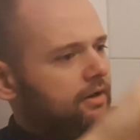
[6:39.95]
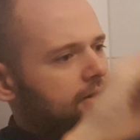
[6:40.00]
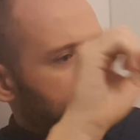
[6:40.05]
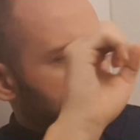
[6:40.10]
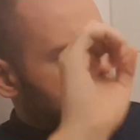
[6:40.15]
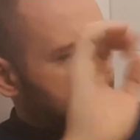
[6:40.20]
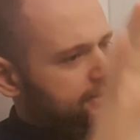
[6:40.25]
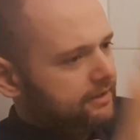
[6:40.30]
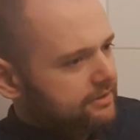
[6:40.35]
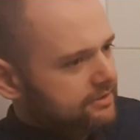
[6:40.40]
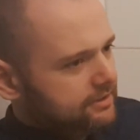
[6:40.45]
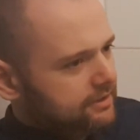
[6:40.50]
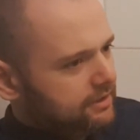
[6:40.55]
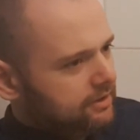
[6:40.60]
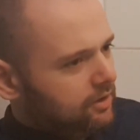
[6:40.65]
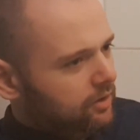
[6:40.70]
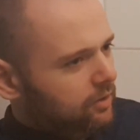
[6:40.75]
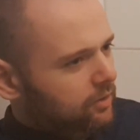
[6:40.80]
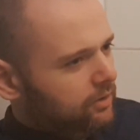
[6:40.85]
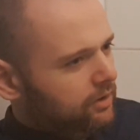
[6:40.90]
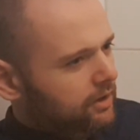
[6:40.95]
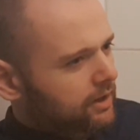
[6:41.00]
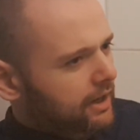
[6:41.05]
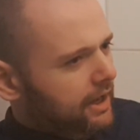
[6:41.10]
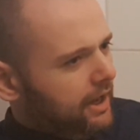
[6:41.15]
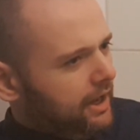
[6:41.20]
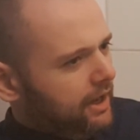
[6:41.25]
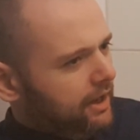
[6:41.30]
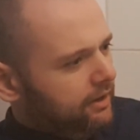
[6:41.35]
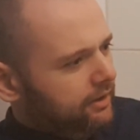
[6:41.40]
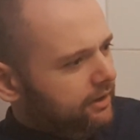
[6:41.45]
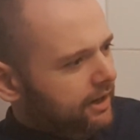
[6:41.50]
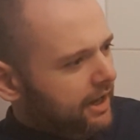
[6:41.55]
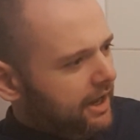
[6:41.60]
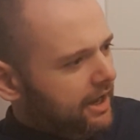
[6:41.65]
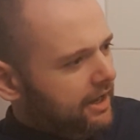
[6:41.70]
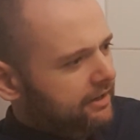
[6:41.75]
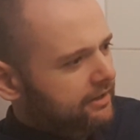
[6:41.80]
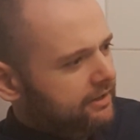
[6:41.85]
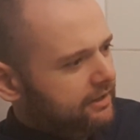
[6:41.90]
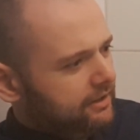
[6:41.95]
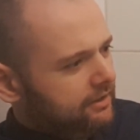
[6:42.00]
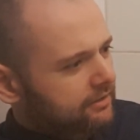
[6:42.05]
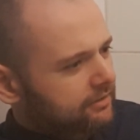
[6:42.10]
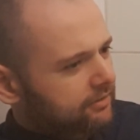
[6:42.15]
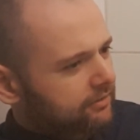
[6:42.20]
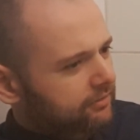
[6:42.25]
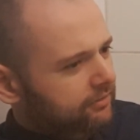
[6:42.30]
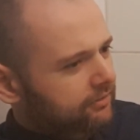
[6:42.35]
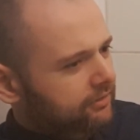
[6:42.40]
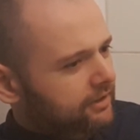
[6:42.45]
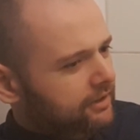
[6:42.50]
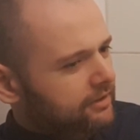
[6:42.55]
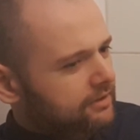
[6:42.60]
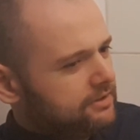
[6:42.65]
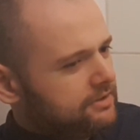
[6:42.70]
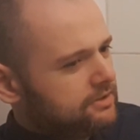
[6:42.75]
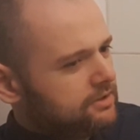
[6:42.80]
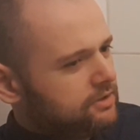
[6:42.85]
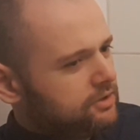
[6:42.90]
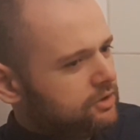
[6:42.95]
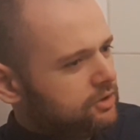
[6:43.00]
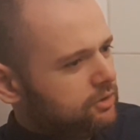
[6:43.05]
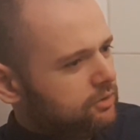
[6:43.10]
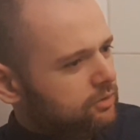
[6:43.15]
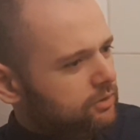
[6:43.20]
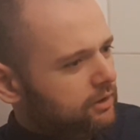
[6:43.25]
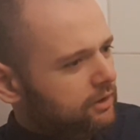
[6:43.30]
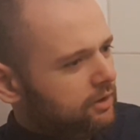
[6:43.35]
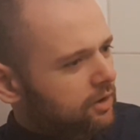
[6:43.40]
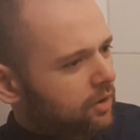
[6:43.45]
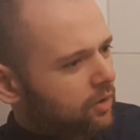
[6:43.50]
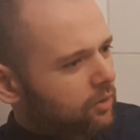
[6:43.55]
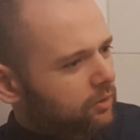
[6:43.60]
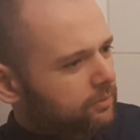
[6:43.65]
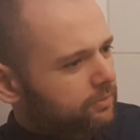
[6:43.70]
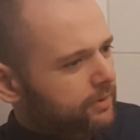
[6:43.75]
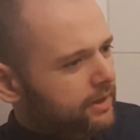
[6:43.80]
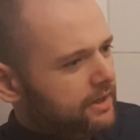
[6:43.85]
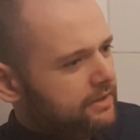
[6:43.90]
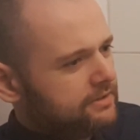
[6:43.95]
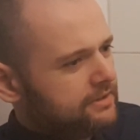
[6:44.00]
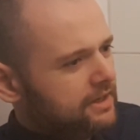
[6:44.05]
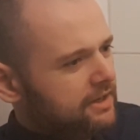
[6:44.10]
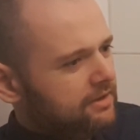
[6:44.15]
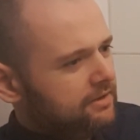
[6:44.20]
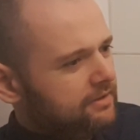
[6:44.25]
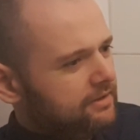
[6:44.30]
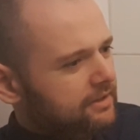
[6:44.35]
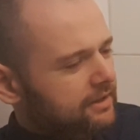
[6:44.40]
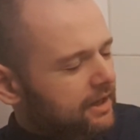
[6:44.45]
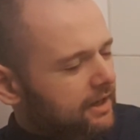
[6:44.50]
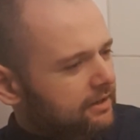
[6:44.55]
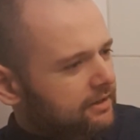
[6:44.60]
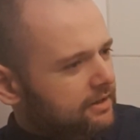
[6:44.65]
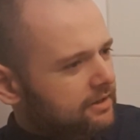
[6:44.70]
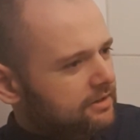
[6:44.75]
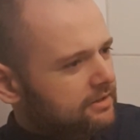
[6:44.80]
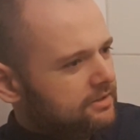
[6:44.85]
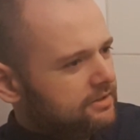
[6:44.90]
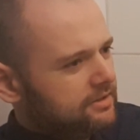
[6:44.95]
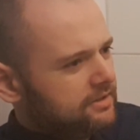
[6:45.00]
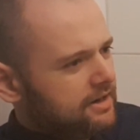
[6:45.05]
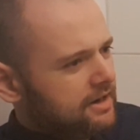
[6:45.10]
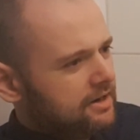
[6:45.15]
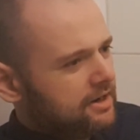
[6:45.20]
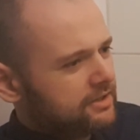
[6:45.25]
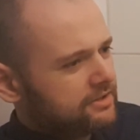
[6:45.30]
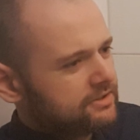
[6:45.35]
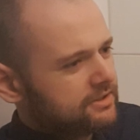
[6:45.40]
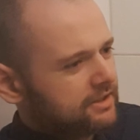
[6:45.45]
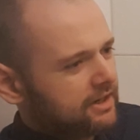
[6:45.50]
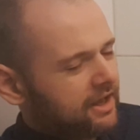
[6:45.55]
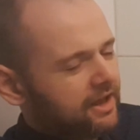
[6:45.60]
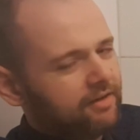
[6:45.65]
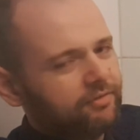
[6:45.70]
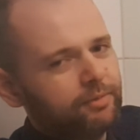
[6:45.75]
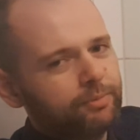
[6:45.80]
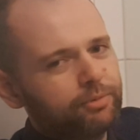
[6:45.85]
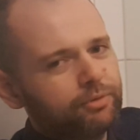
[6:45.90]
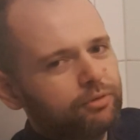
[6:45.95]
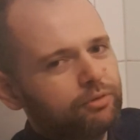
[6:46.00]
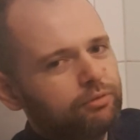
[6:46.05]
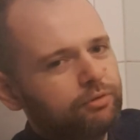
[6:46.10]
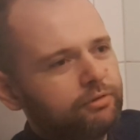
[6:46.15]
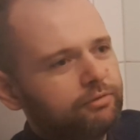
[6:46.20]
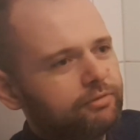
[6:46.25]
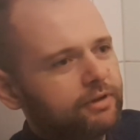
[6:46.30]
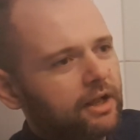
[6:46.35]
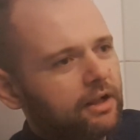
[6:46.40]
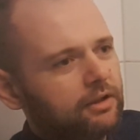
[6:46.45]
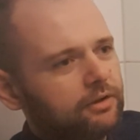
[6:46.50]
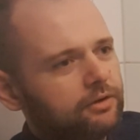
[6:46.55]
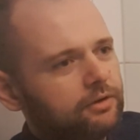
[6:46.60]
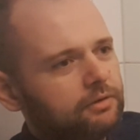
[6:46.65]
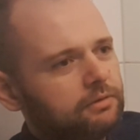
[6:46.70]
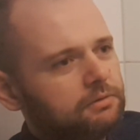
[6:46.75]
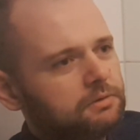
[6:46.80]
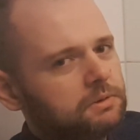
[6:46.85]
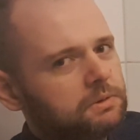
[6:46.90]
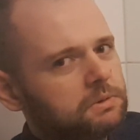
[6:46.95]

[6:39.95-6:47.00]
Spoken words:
Legacy code and adding things to the code base that doesn't have a proven value.